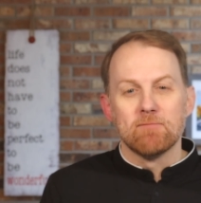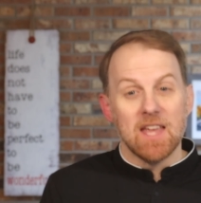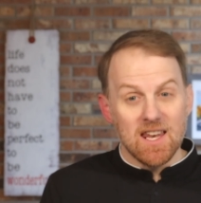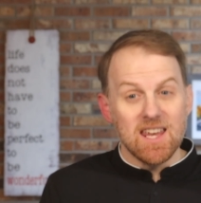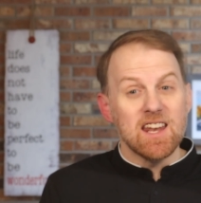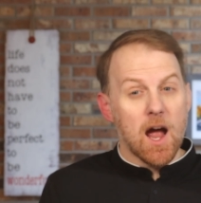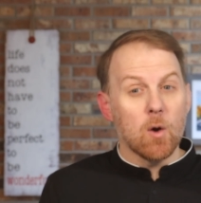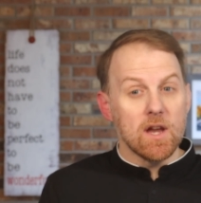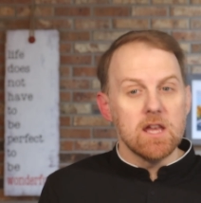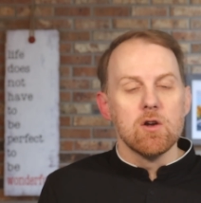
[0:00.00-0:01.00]
And in our
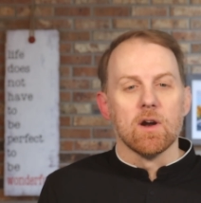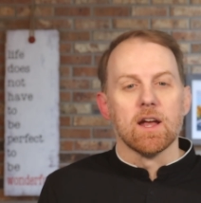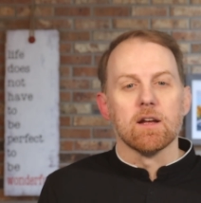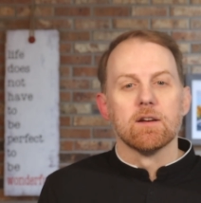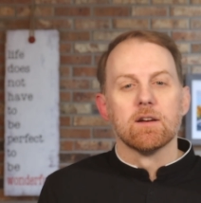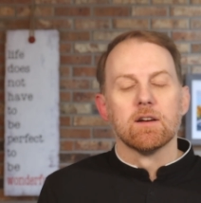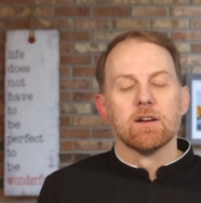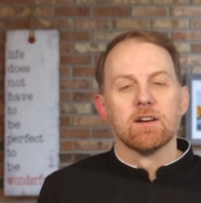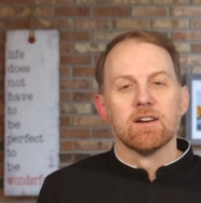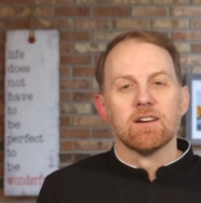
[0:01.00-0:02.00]
hearing,
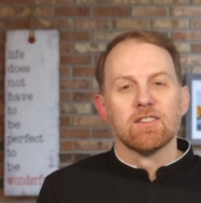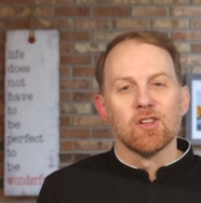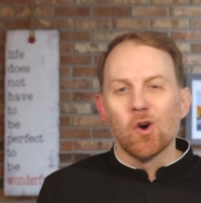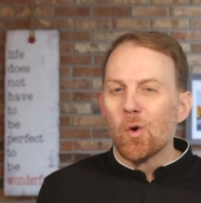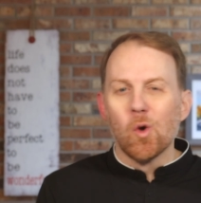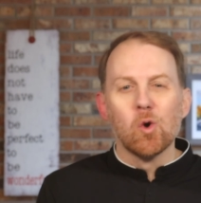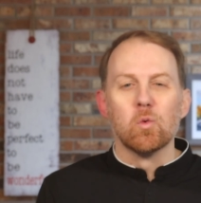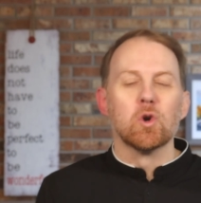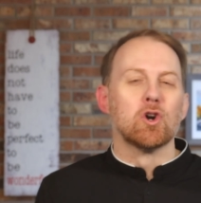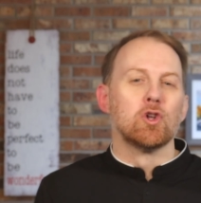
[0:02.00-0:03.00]
the whole
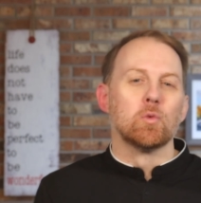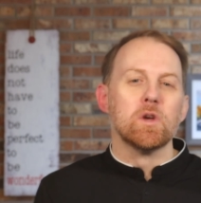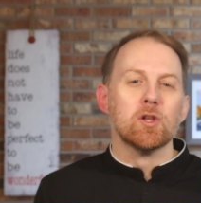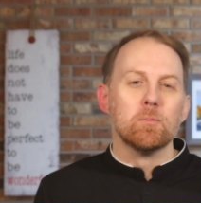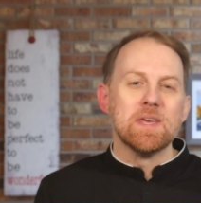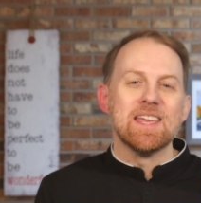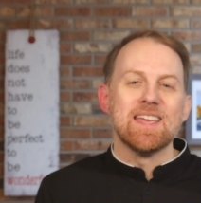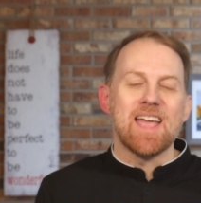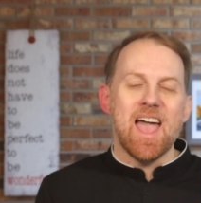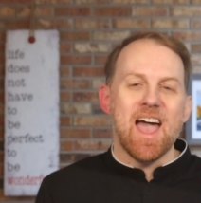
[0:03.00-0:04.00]
world will
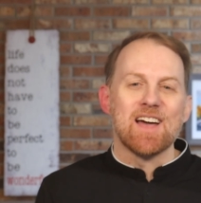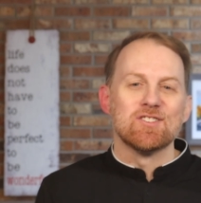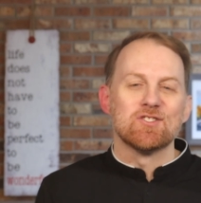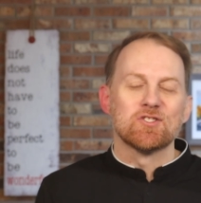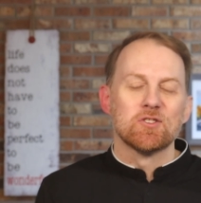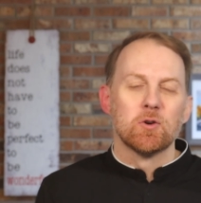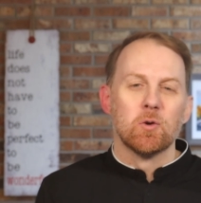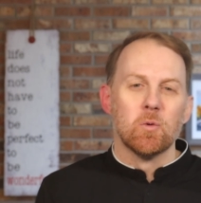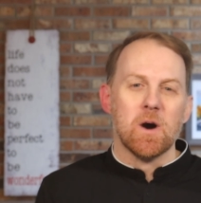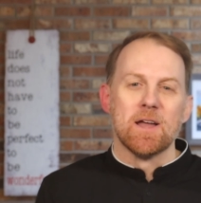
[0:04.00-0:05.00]
be as
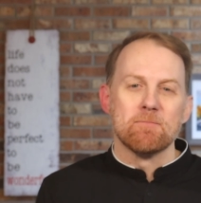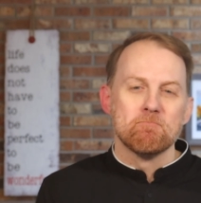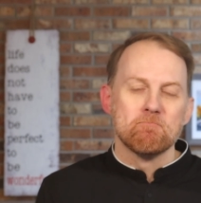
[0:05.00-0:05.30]
one.